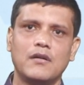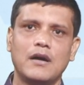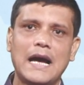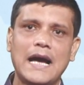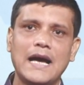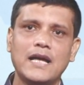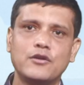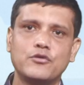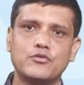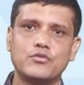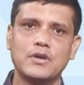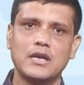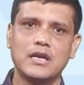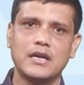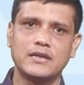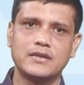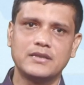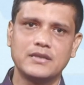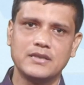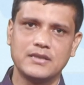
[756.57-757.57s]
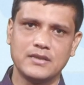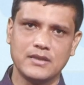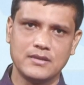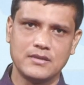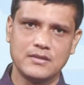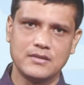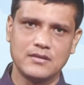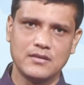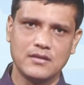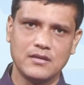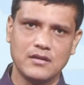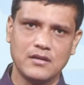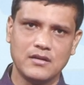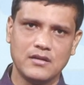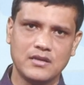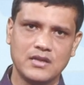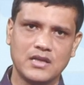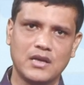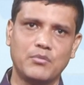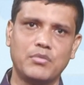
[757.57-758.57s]
and rural artisans,
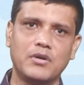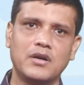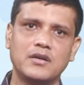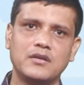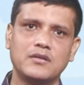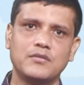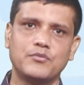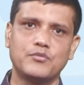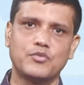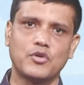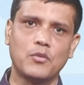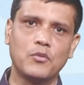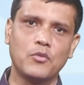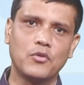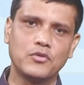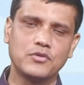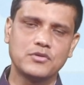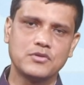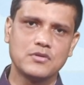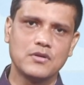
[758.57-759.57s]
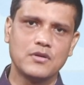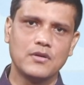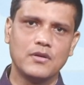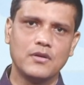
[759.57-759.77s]
NABARD promotes